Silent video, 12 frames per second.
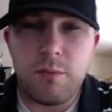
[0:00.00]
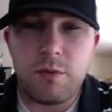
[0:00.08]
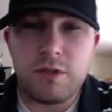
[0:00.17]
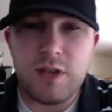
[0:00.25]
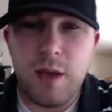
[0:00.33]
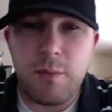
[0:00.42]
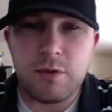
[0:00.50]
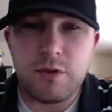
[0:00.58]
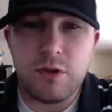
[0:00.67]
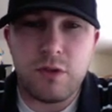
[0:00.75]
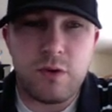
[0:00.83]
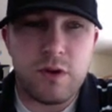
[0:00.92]
It's
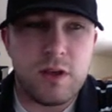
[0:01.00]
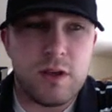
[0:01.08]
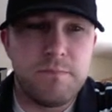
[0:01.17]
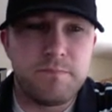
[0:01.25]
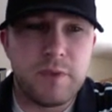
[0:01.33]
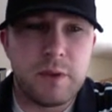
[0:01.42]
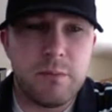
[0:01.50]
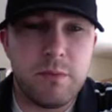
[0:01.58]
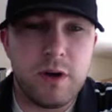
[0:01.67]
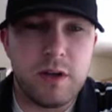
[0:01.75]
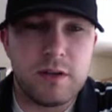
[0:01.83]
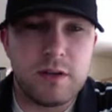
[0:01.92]
Aperture 3,
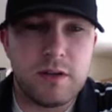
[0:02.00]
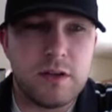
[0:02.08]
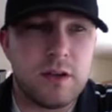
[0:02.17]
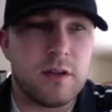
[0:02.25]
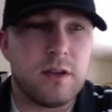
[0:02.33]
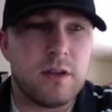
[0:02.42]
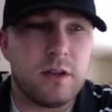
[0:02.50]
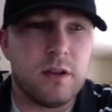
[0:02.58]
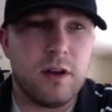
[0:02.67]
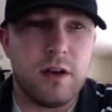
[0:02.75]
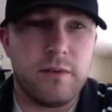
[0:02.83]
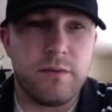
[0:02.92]
but
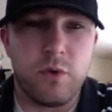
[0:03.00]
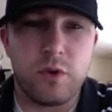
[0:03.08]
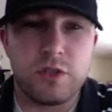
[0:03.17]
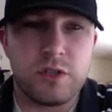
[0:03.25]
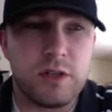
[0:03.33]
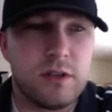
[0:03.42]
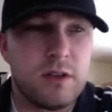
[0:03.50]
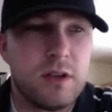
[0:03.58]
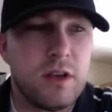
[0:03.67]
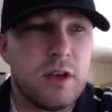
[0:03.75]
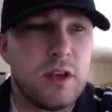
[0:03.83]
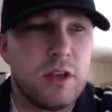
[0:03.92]
fortunately,
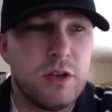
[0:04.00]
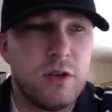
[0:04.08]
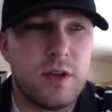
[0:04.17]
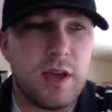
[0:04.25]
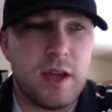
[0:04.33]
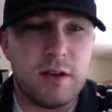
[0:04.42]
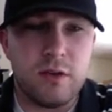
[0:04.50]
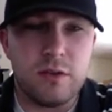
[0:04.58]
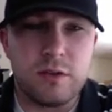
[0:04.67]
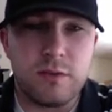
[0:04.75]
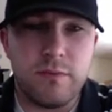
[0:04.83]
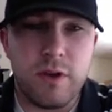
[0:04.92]
you can do
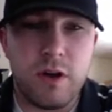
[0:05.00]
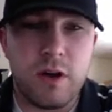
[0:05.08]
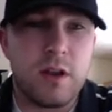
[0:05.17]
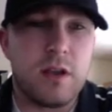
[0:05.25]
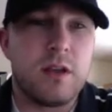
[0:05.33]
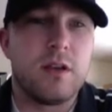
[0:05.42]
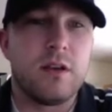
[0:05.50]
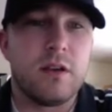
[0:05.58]
some very